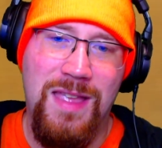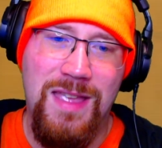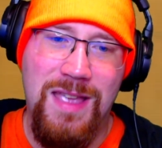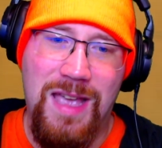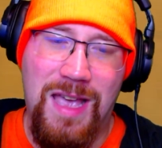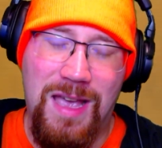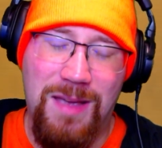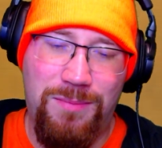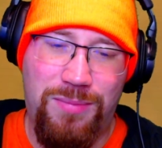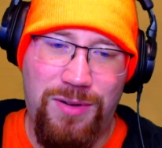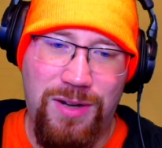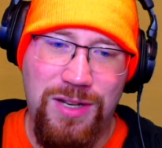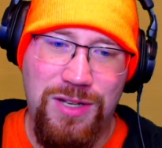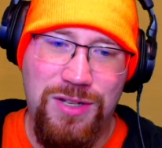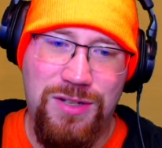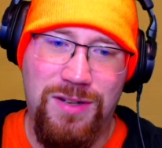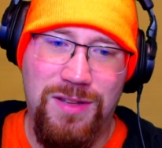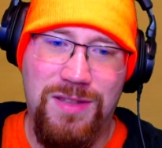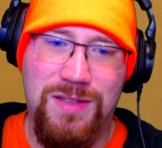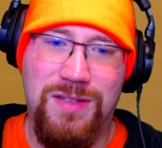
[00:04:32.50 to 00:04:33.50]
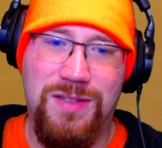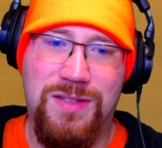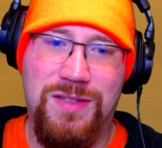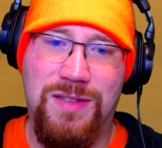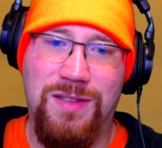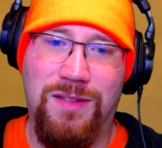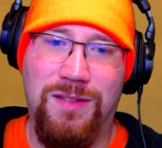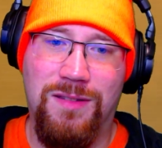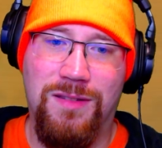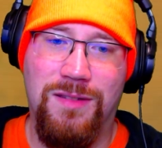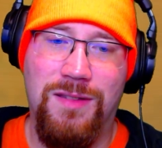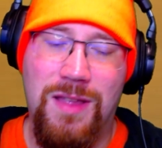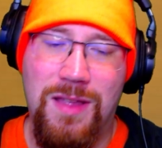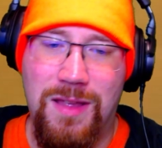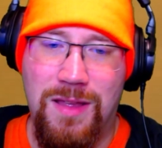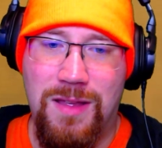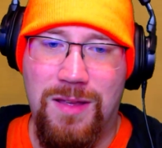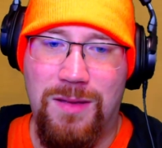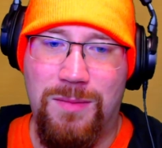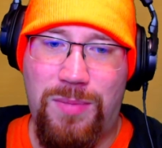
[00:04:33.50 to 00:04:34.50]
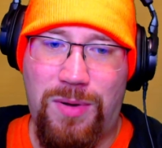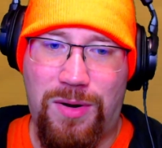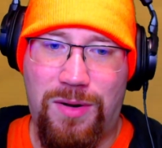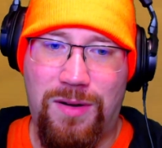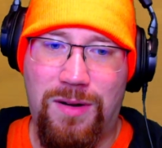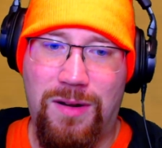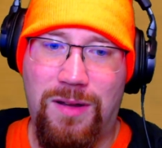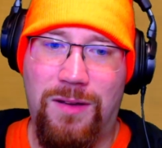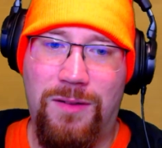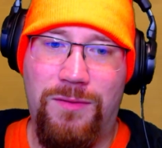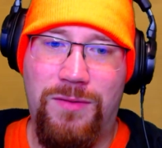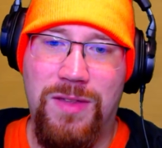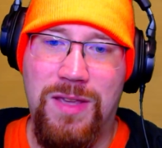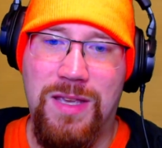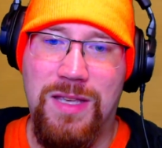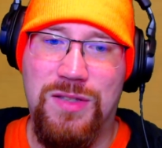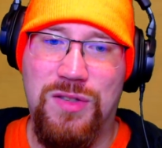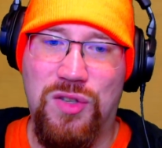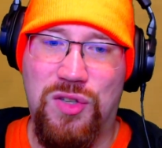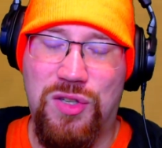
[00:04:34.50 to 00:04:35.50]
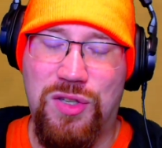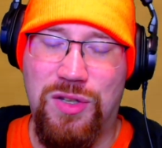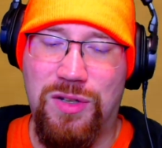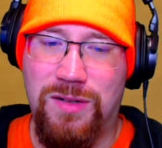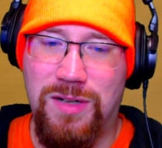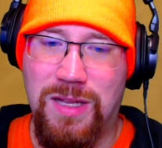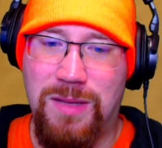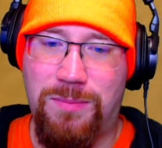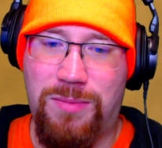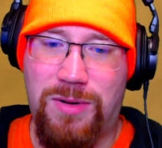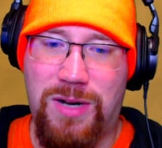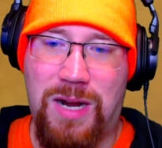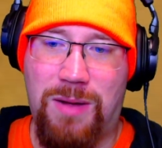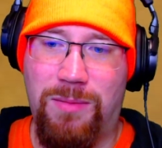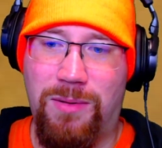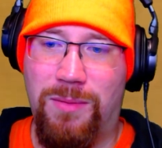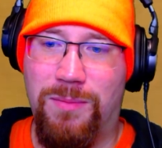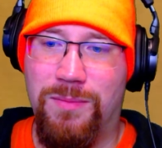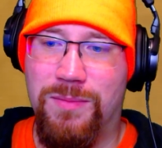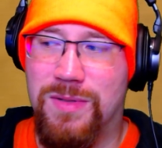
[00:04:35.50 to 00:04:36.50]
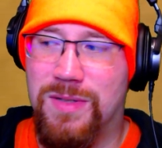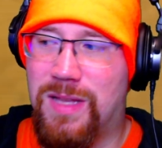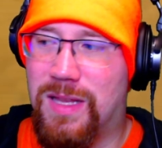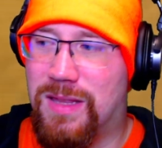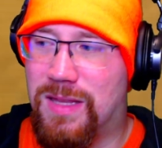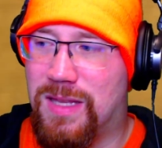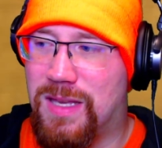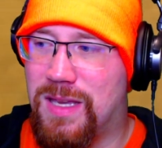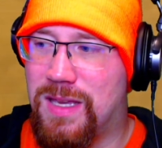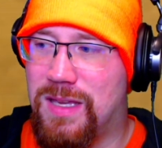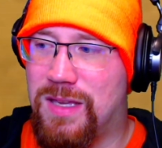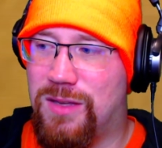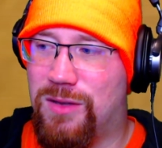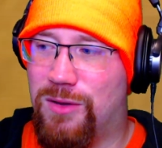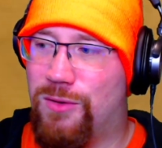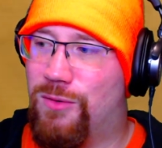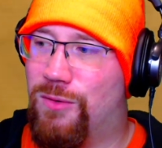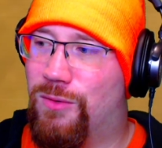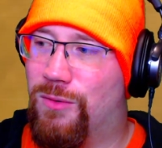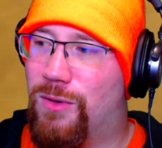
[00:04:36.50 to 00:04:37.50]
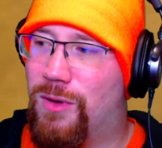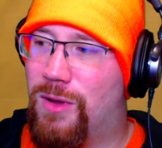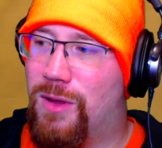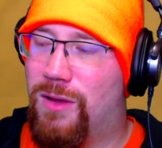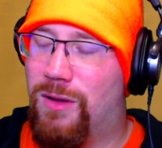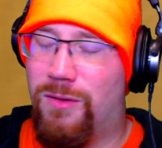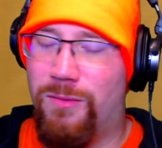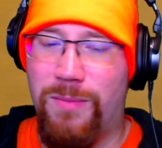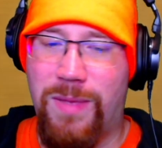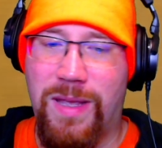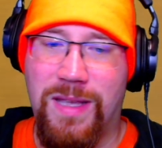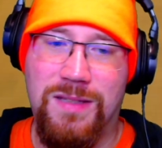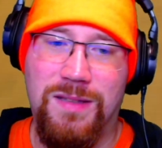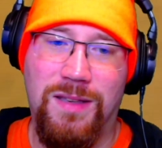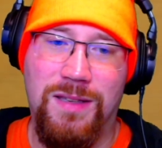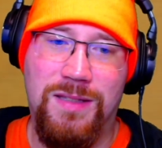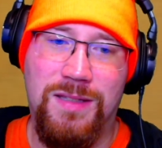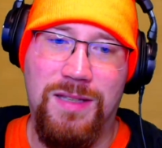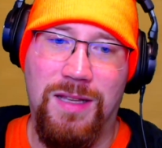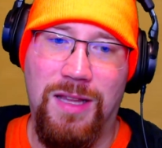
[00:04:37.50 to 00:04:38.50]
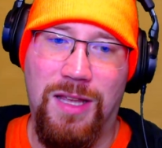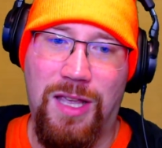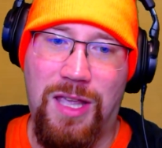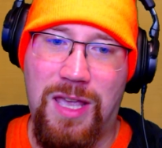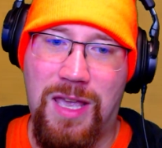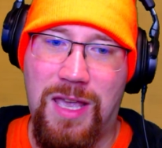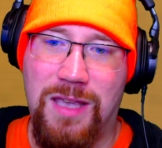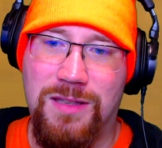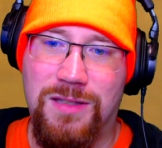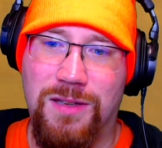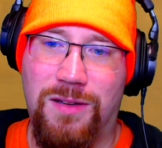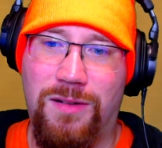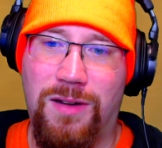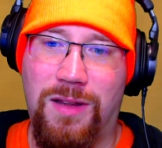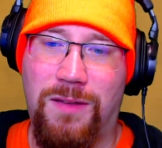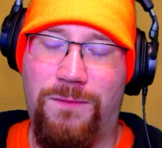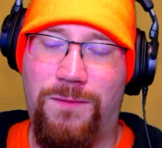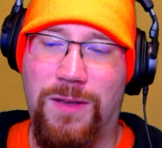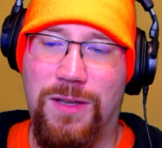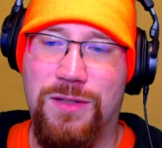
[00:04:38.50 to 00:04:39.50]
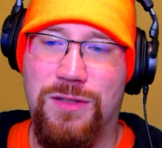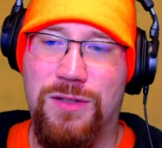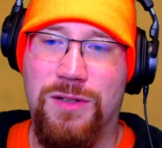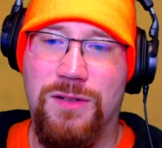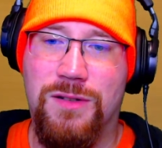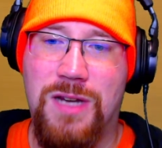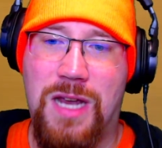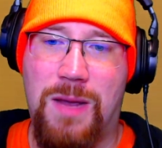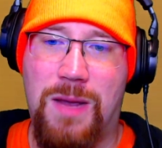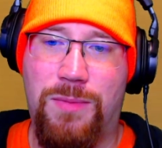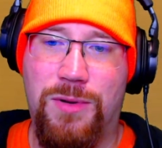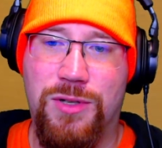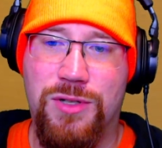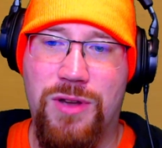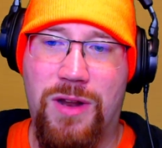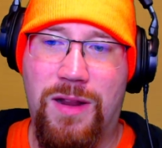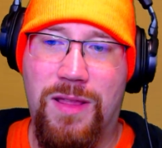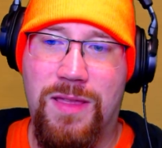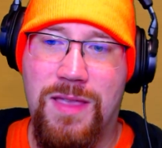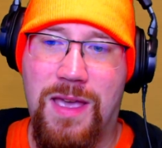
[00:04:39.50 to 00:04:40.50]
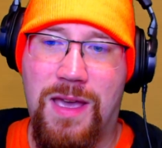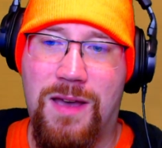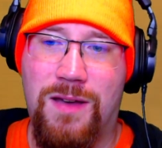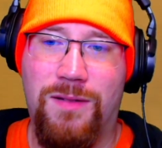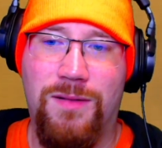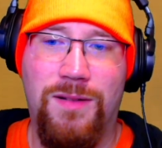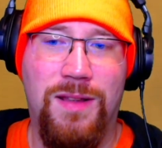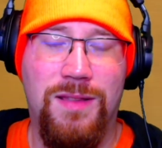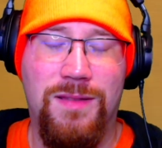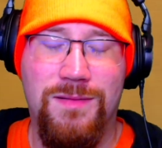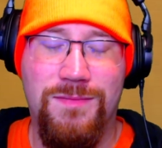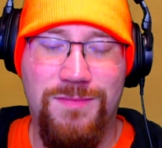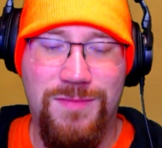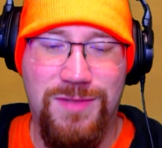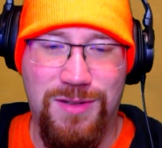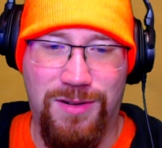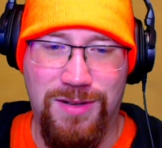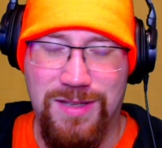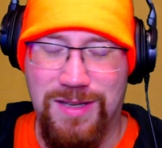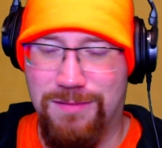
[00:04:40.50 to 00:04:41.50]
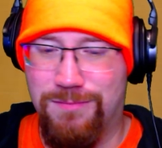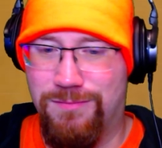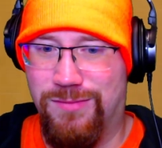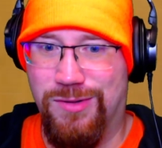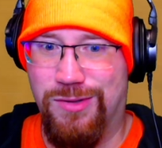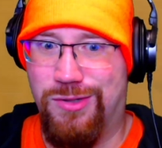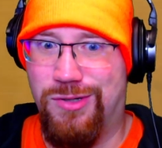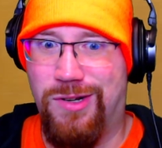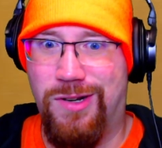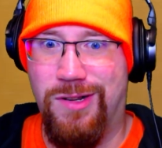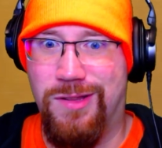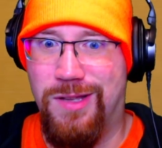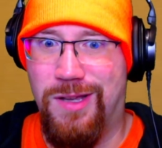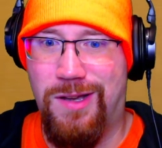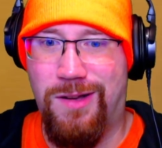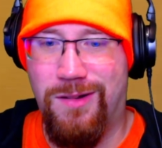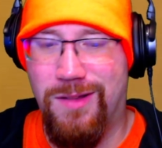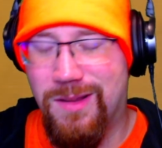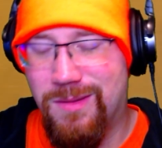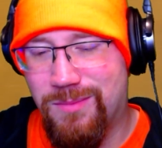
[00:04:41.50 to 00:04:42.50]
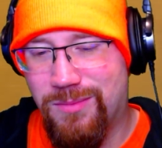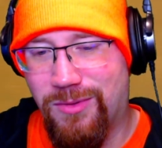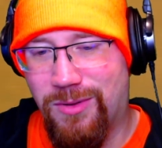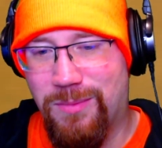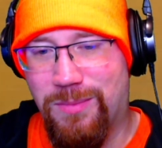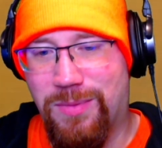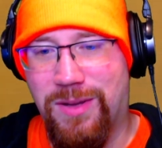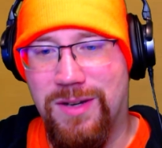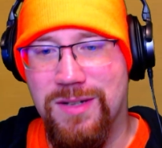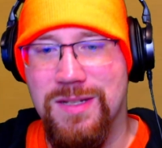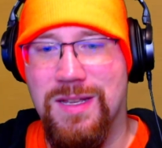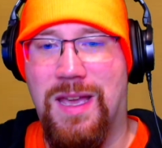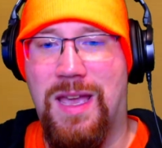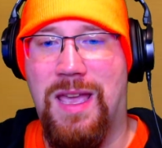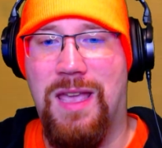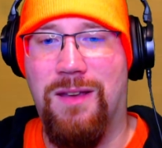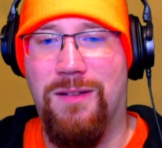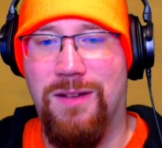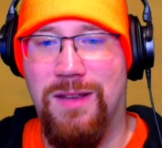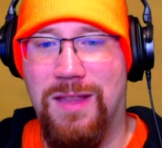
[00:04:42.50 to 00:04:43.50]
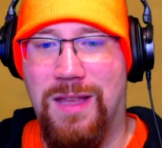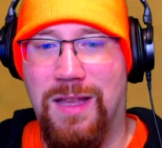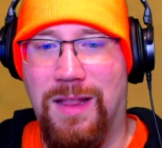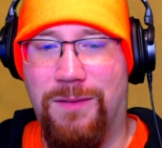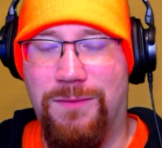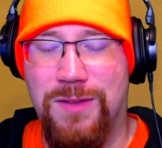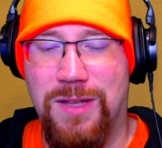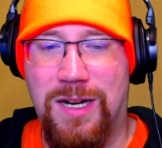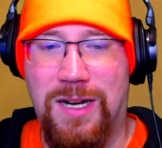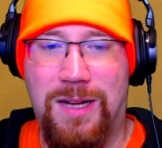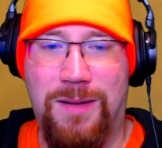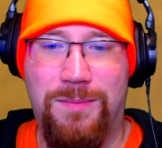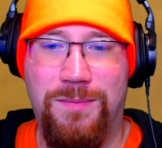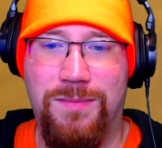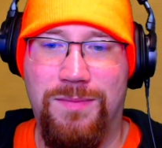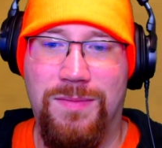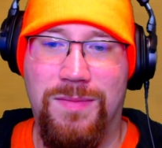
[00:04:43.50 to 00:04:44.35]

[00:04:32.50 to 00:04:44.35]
I'm pretty sure this is still part of the security problems that the EU basically said, like, hey, Sony, fix your crap or shut it down. And Sony's like, we'll shut it down. And when players got angry, they left it up.